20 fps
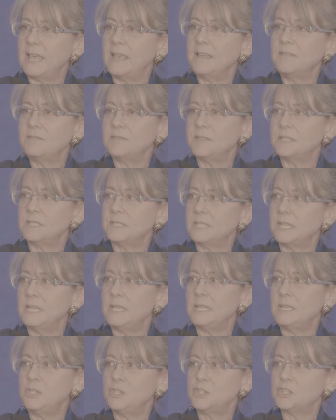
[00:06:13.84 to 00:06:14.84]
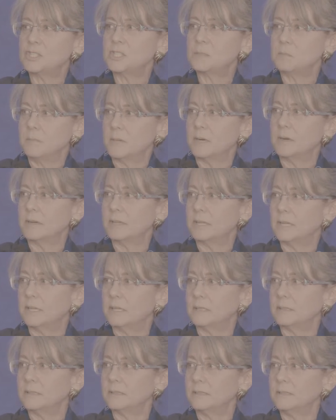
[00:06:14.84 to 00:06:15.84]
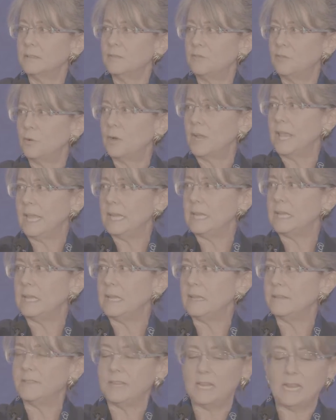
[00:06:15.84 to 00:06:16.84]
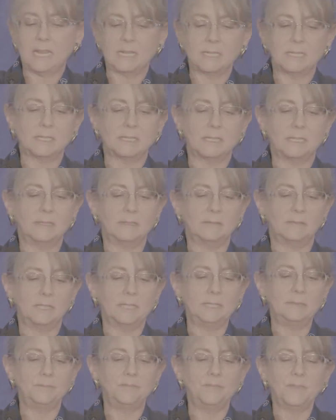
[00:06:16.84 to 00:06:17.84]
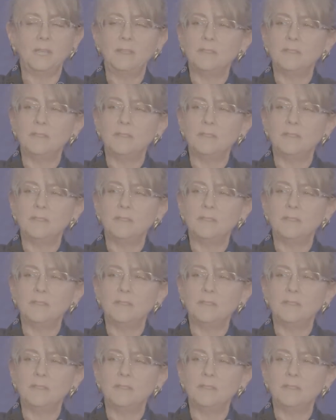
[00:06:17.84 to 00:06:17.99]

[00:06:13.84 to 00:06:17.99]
advantageous market for any given asset, right?